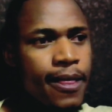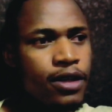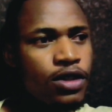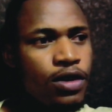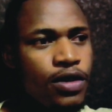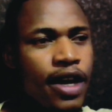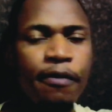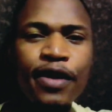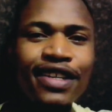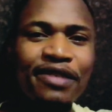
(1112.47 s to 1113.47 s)
So yeah,
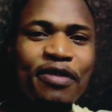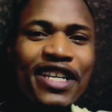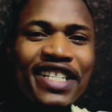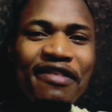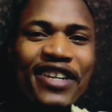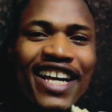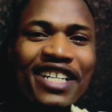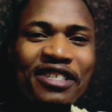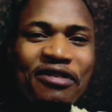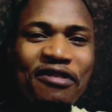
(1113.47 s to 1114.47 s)
peace, love, and
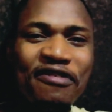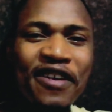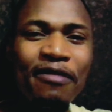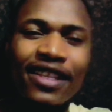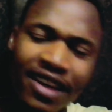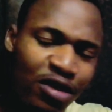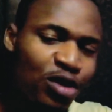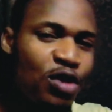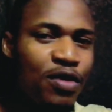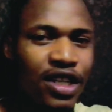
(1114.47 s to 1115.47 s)
light to you all, family. Thank you
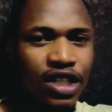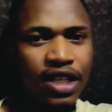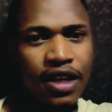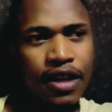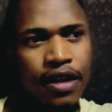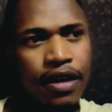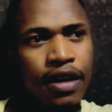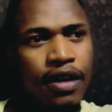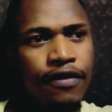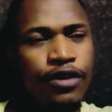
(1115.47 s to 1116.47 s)
so much
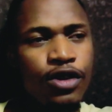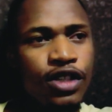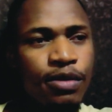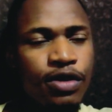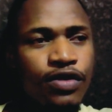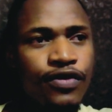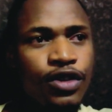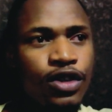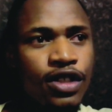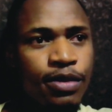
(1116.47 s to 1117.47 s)
for
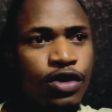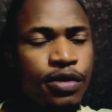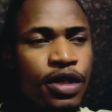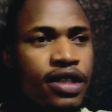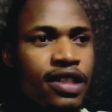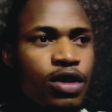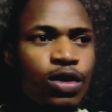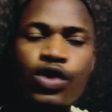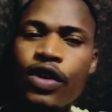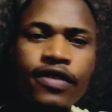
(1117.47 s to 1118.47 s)
your subscriptions, and
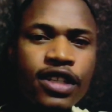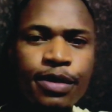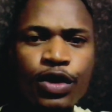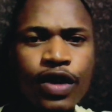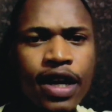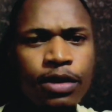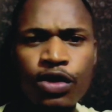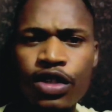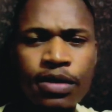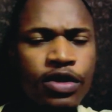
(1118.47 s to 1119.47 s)
those who haven't subscribed,
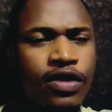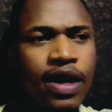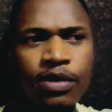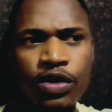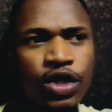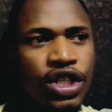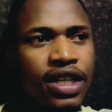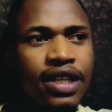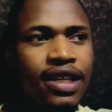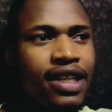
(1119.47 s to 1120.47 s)
do subscribe, do
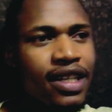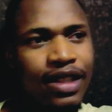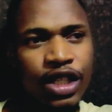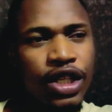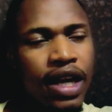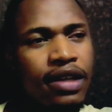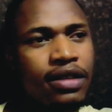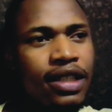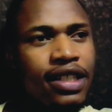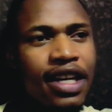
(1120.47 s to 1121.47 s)
share the
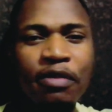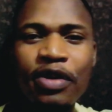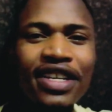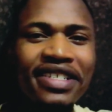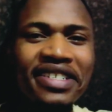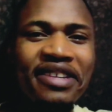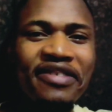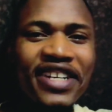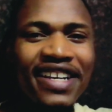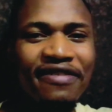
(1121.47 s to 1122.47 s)
channel, and yeah, peace, love,
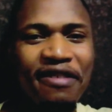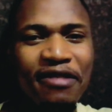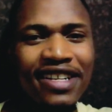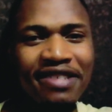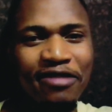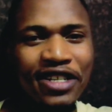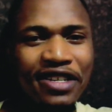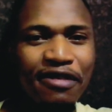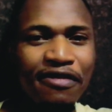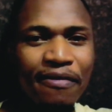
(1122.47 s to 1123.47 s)
and light, family. Much
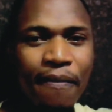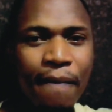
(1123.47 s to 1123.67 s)
love.